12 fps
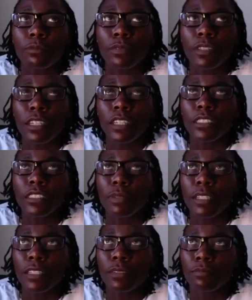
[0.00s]
He's
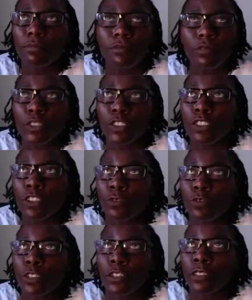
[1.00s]
been, you know,
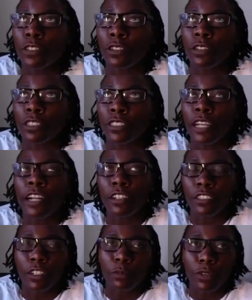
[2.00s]
for the
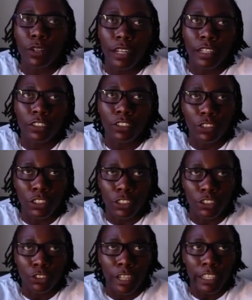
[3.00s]
entire Gupper High, you know, he's
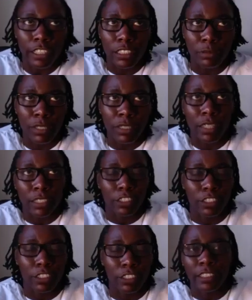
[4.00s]
been like the
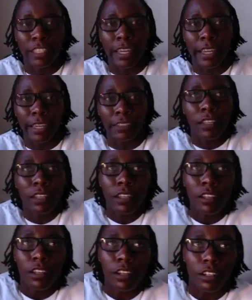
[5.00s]
track dad
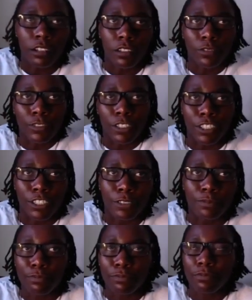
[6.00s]
of
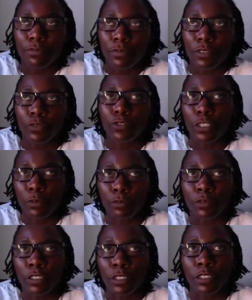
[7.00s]
for
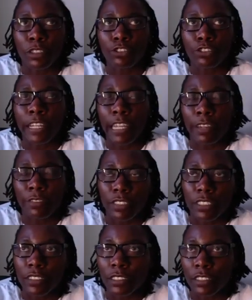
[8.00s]
the track
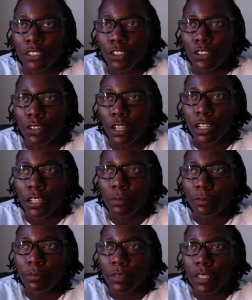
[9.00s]
athletes.
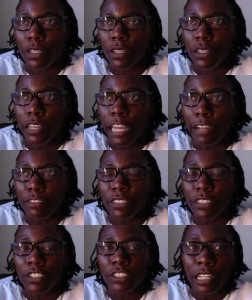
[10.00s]
So every
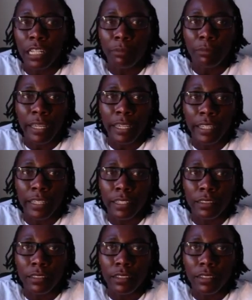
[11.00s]
decision that I
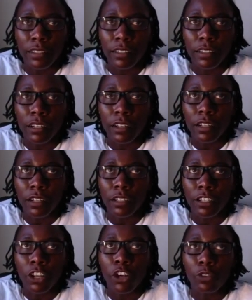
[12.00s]
made
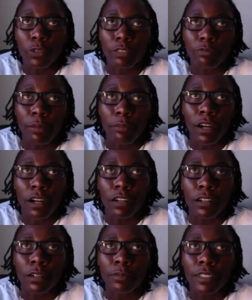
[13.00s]
along with my
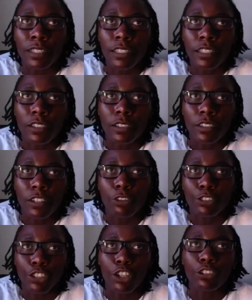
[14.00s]
mom,
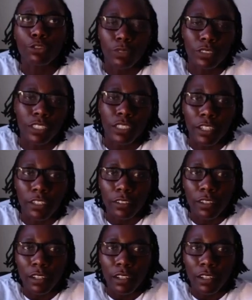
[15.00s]
Coach Jones was in there.